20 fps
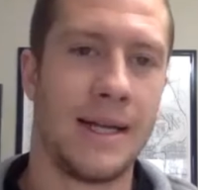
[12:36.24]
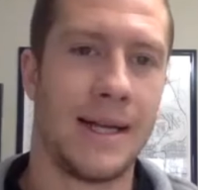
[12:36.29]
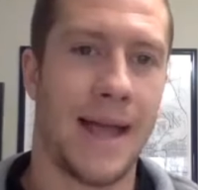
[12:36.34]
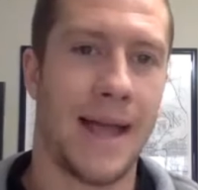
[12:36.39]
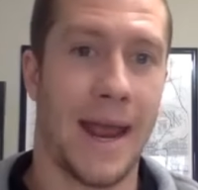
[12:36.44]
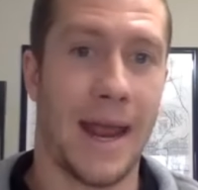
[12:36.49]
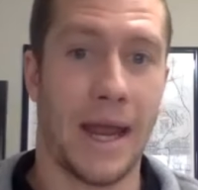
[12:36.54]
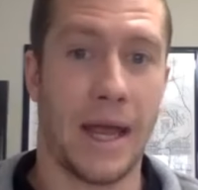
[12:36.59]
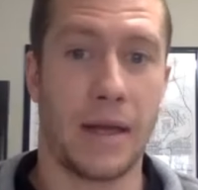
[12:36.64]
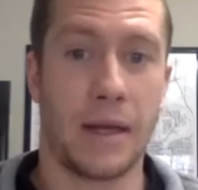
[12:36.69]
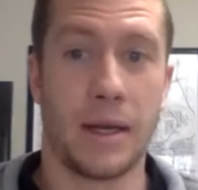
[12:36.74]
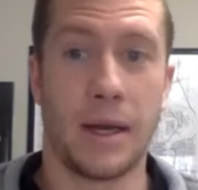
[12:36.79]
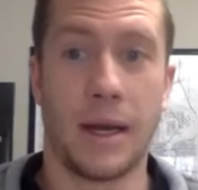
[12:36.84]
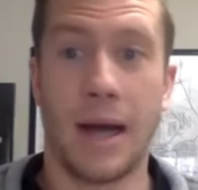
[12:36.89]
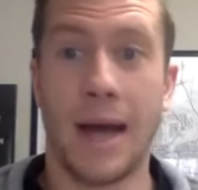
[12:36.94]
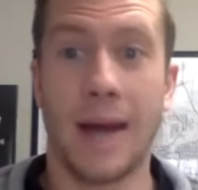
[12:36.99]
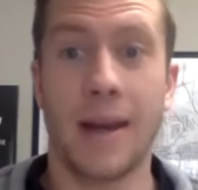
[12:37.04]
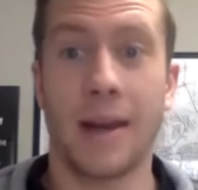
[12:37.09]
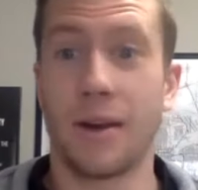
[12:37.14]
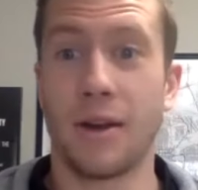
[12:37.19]
And
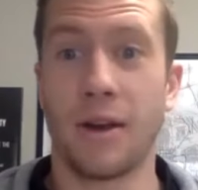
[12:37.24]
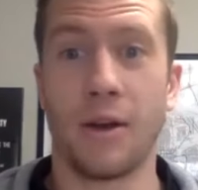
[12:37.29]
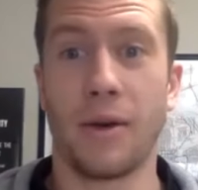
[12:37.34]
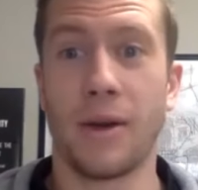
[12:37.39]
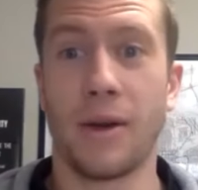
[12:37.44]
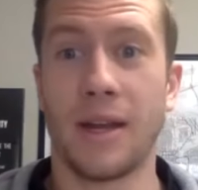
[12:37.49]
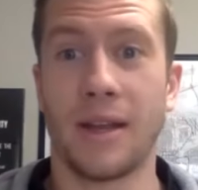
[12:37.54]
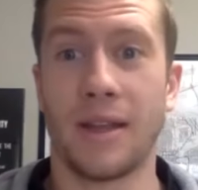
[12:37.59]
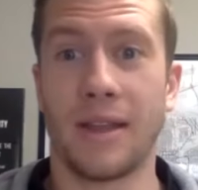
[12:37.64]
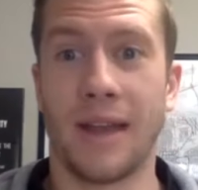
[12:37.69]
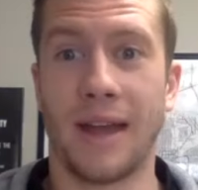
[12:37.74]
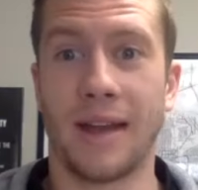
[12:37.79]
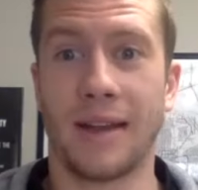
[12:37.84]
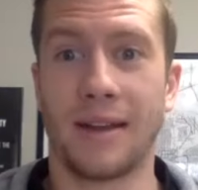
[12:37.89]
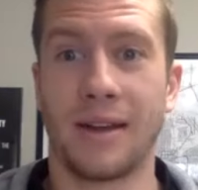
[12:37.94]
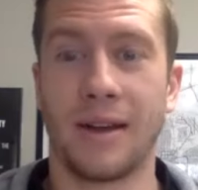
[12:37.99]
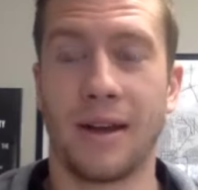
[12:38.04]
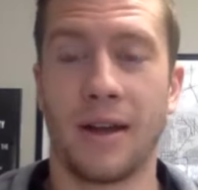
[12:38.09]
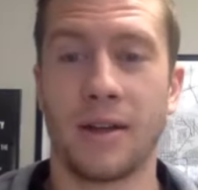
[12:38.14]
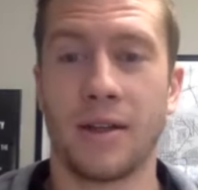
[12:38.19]
I didn't know any of that.
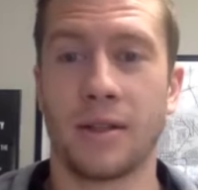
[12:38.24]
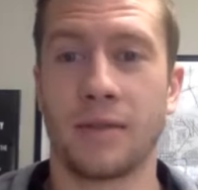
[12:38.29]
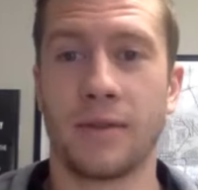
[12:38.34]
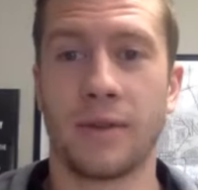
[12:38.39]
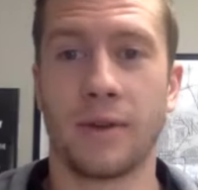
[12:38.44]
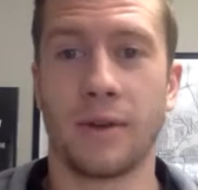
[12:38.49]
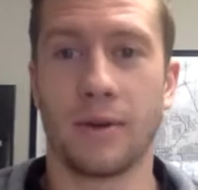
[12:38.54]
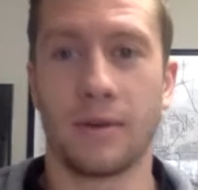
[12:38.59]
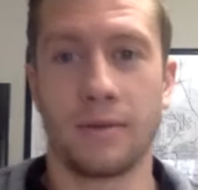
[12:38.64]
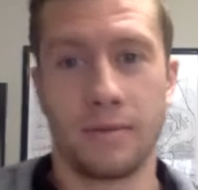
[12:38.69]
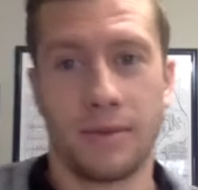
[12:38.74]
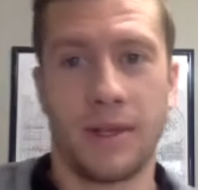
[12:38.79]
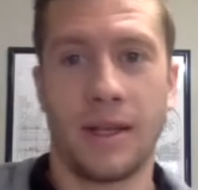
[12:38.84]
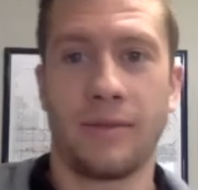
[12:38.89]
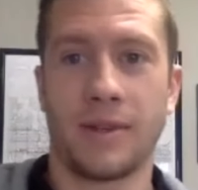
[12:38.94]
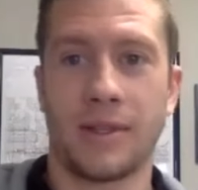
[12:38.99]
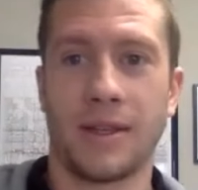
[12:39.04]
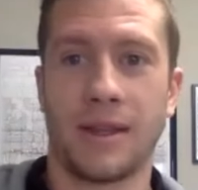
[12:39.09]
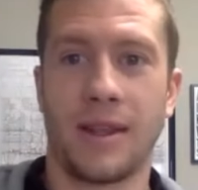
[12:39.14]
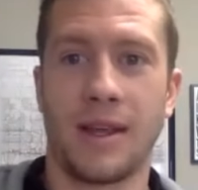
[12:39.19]
You know, I just figured
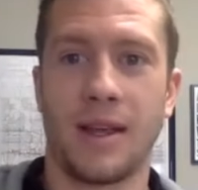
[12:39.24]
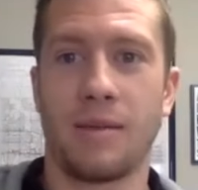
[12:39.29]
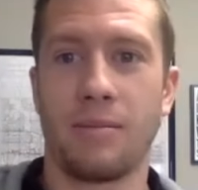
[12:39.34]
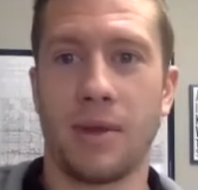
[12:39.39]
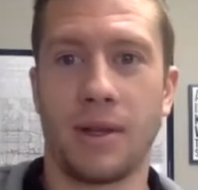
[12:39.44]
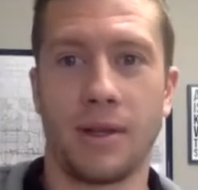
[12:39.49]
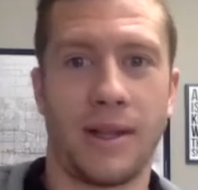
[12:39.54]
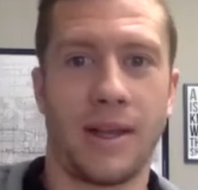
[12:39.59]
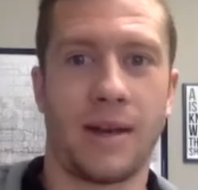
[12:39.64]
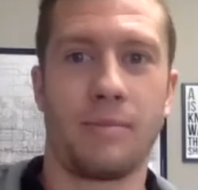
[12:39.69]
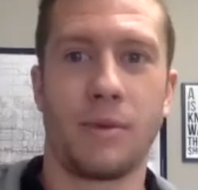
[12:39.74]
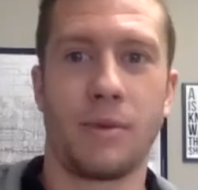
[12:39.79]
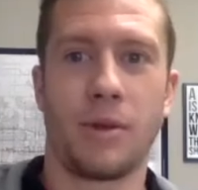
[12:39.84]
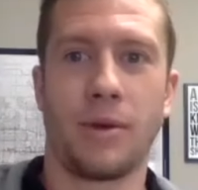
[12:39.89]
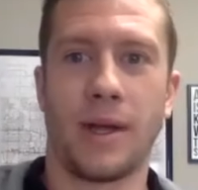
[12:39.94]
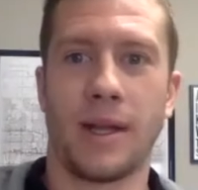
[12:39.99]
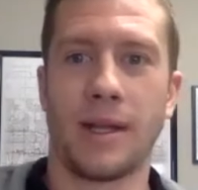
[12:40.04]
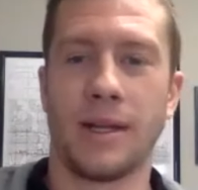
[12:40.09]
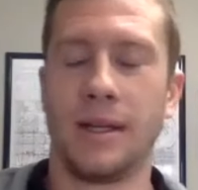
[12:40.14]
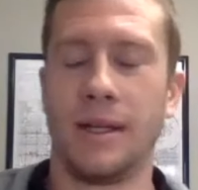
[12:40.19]
give it to them and let them
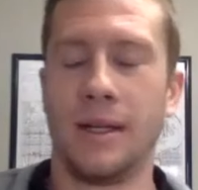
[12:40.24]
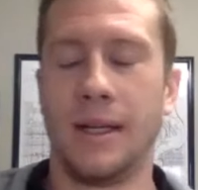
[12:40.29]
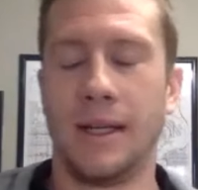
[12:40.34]
do it.